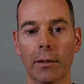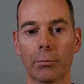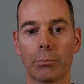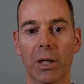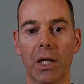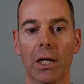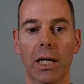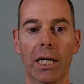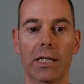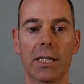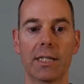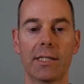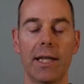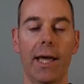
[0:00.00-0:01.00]
But in
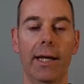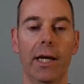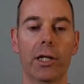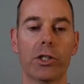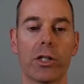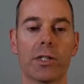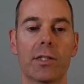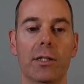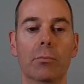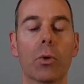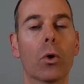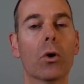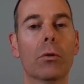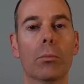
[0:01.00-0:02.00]
this day and age, I see
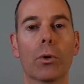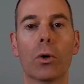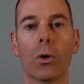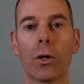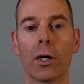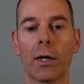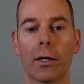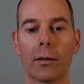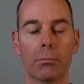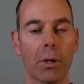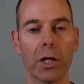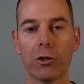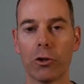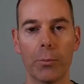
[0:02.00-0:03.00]
more and more
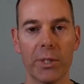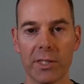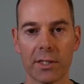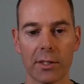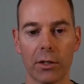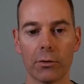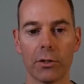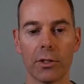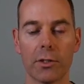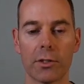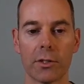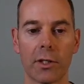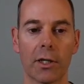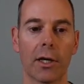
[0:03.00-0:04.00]
micro business owners